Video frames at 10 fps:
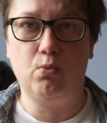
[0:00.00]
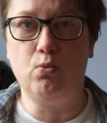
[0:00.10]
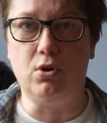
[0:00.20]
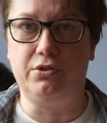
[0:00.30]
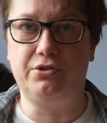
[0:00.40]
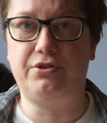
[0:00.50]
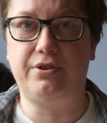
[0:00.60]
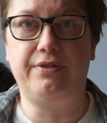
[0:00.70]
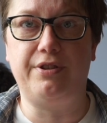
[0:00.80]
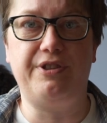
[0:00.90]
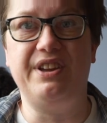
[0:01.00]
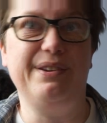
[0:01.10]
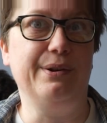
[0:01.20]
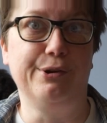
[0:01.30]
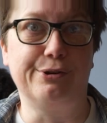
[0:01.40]
what the
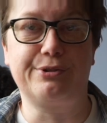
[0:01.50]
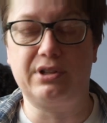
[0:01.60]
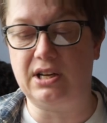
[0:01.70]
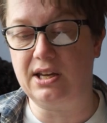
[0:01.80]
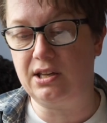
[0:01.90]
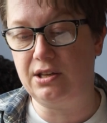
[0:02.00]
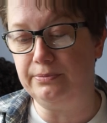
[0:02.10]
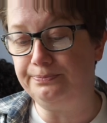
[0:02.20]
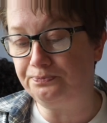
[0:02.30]
thing looked like,